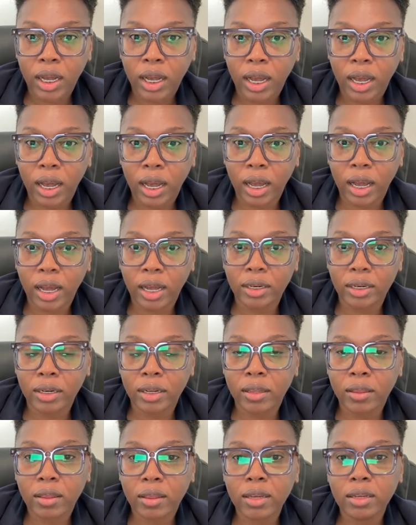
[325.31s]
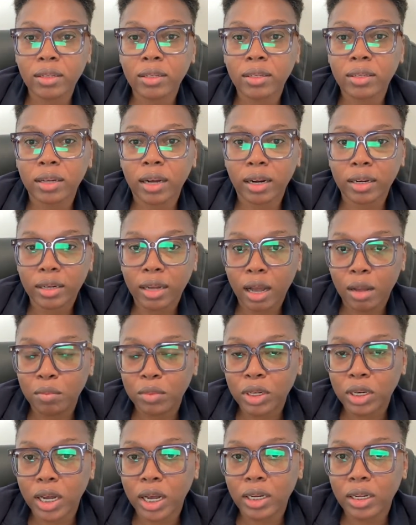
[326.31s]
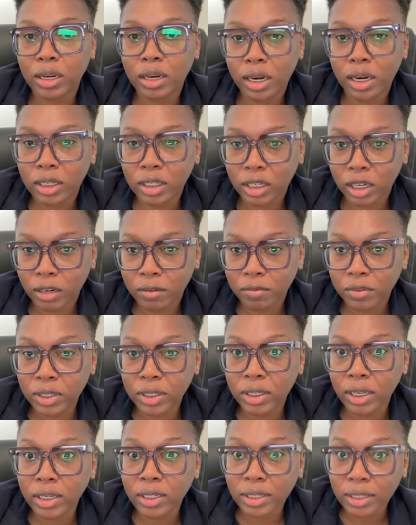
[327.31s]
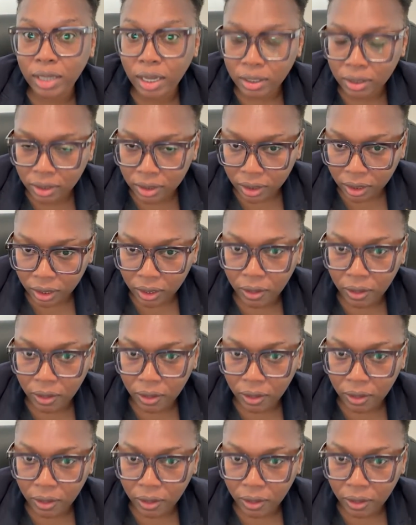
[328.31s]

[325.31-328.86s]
and things start happening at the National Visa Center.